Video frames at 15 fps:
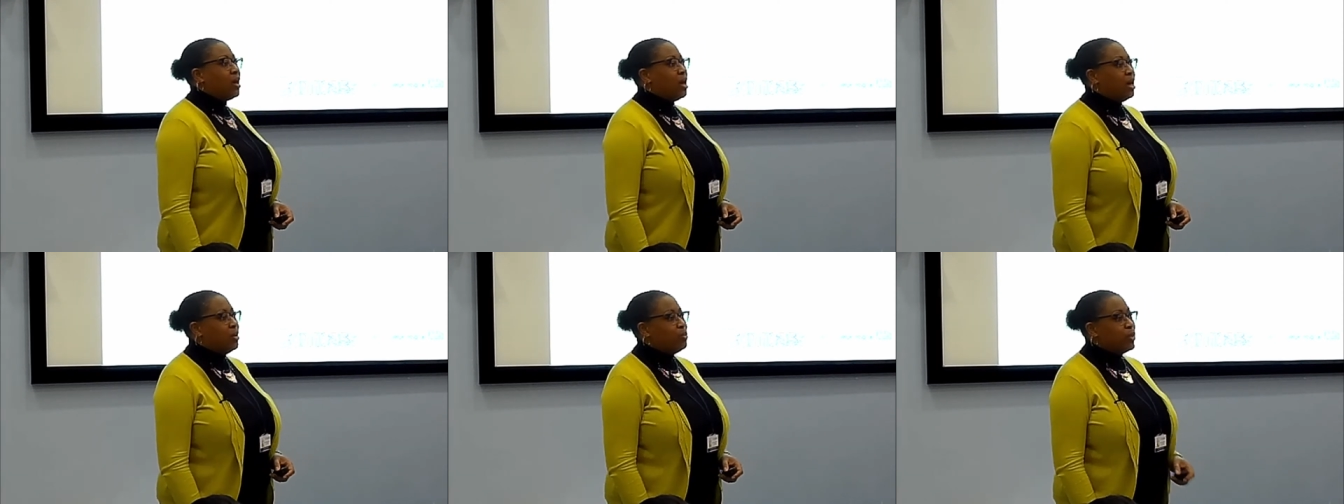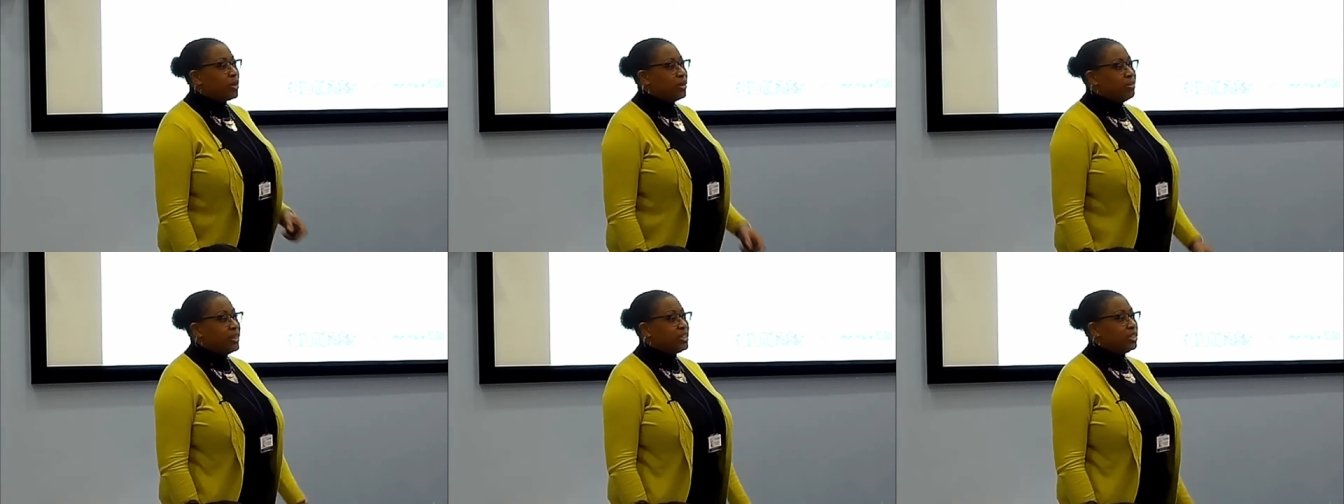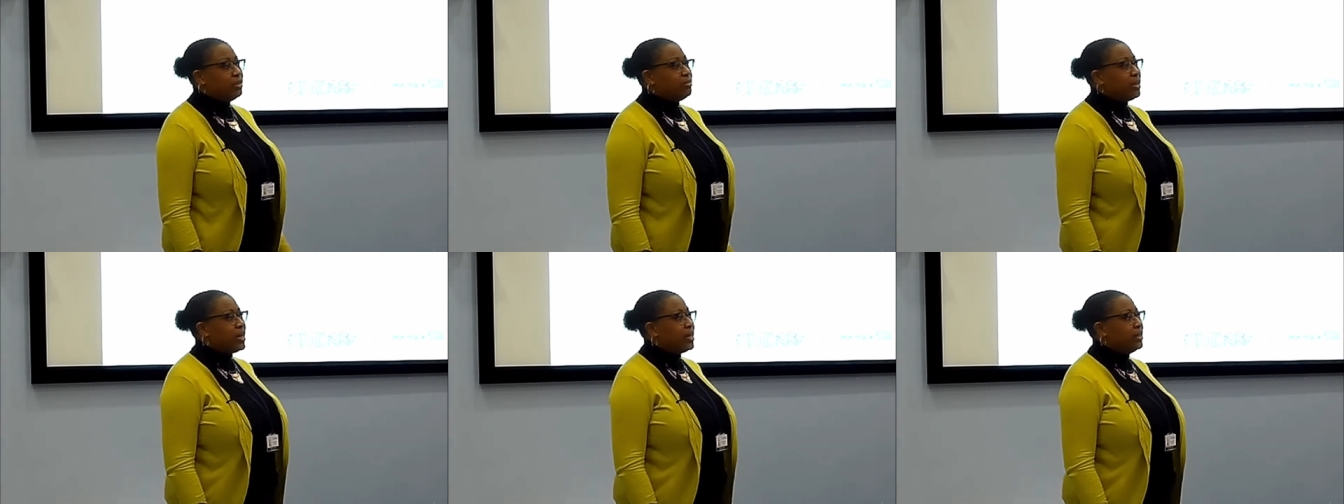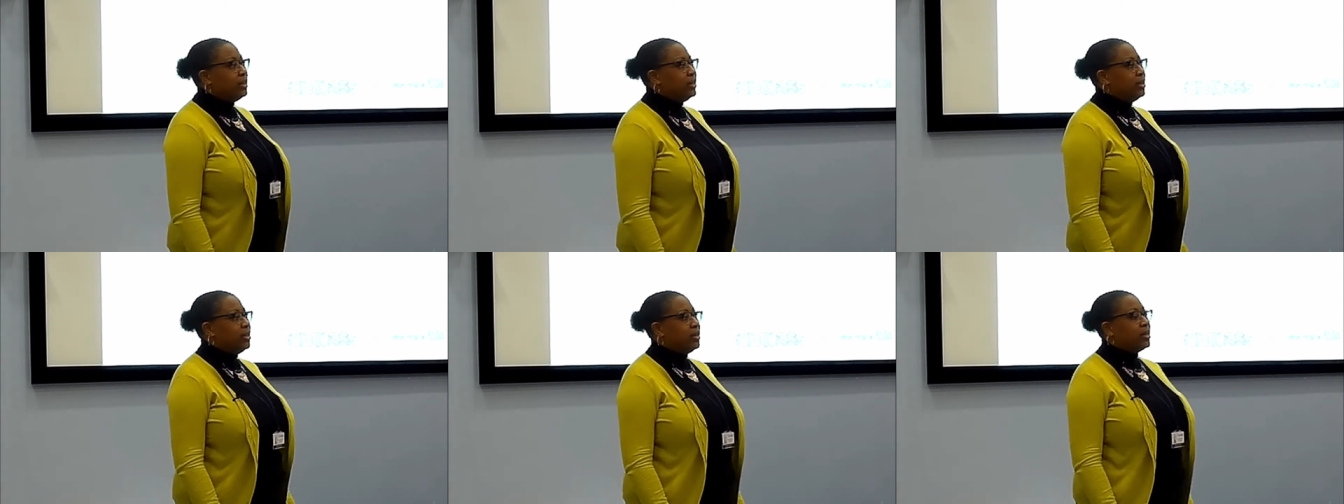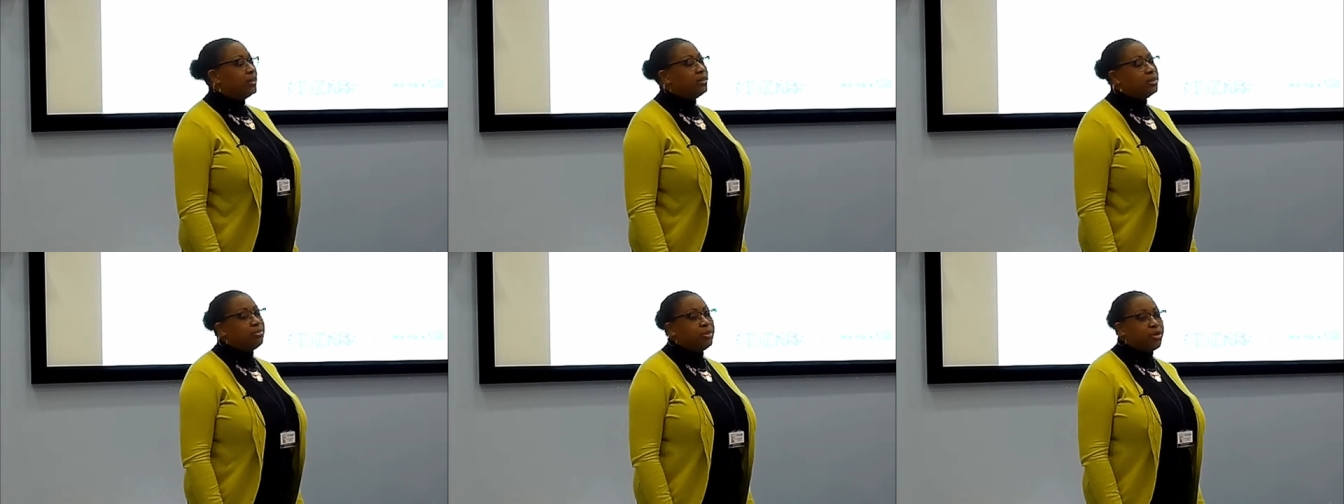Um, we're commissioned by the
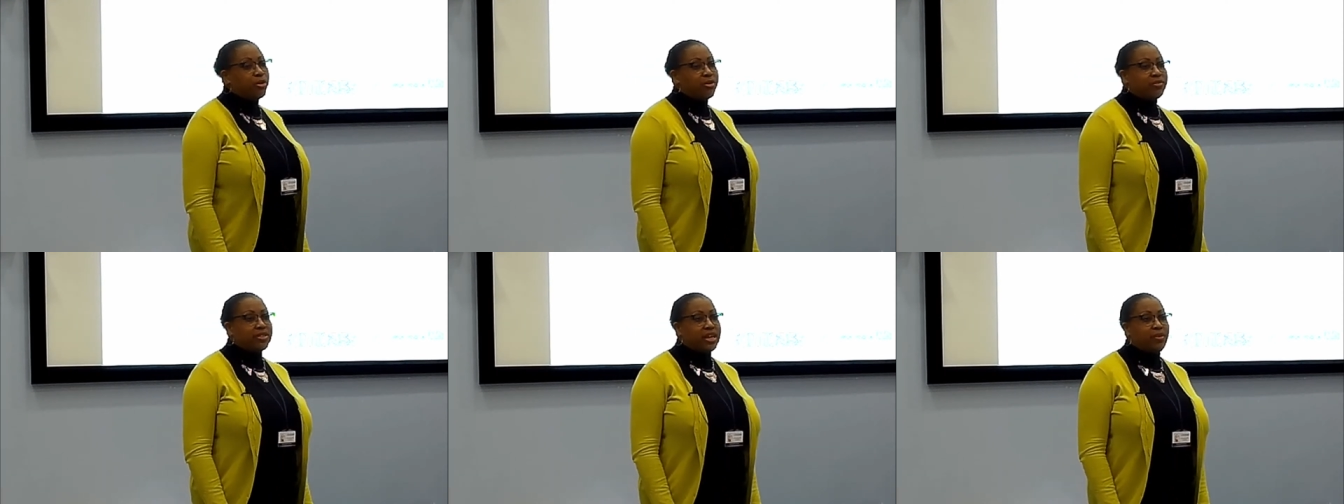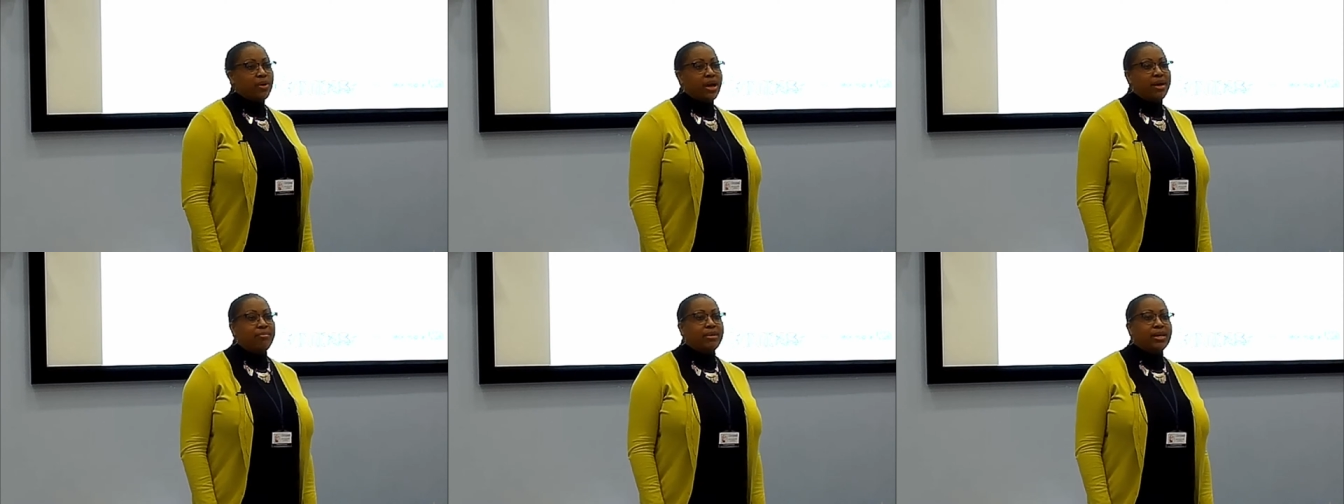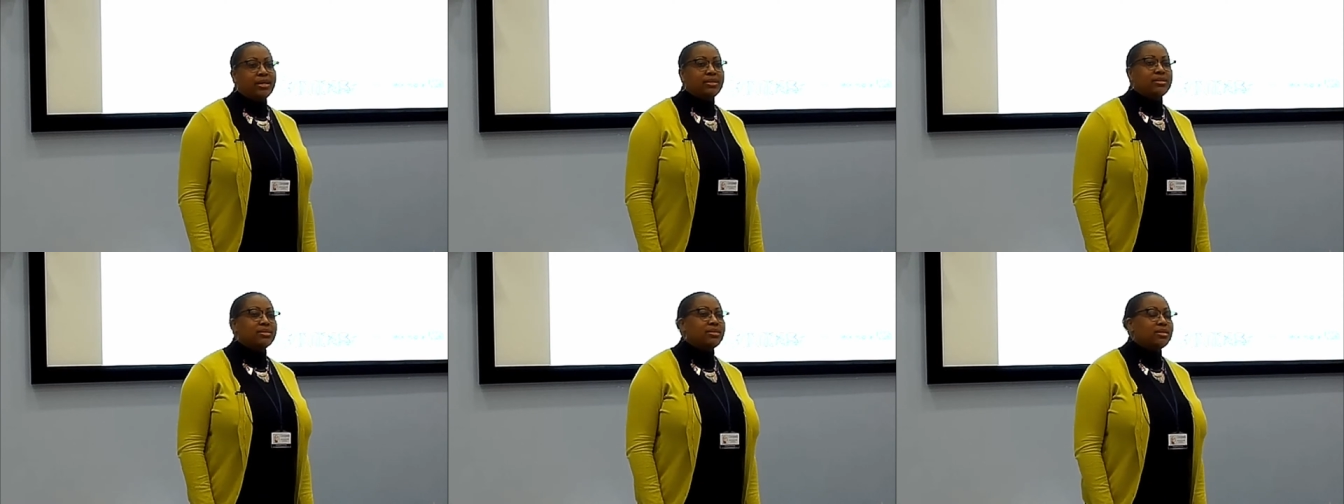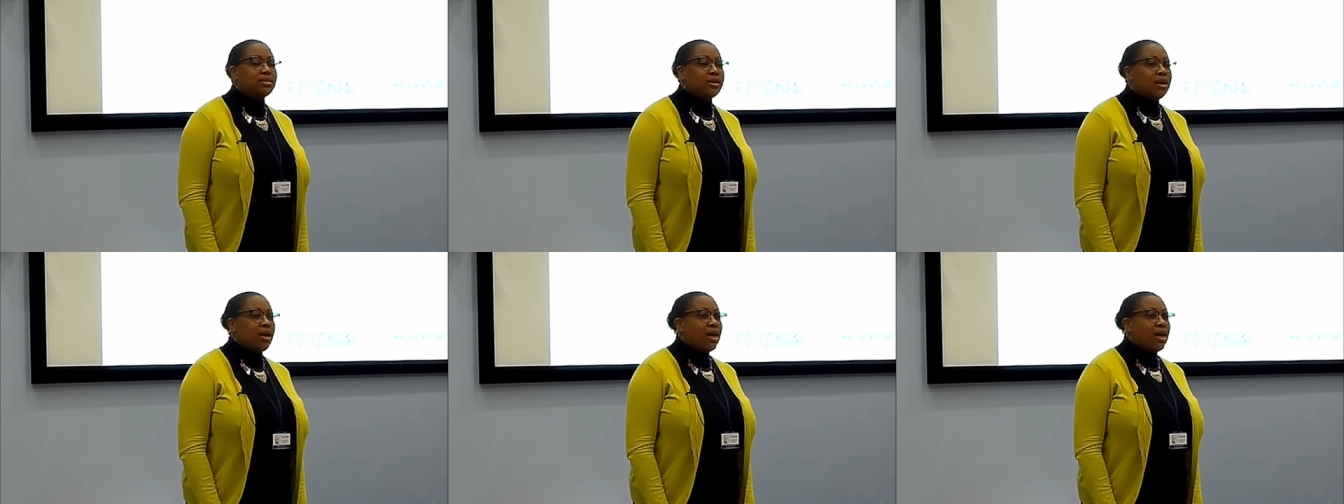London Borough of Tower Hamlets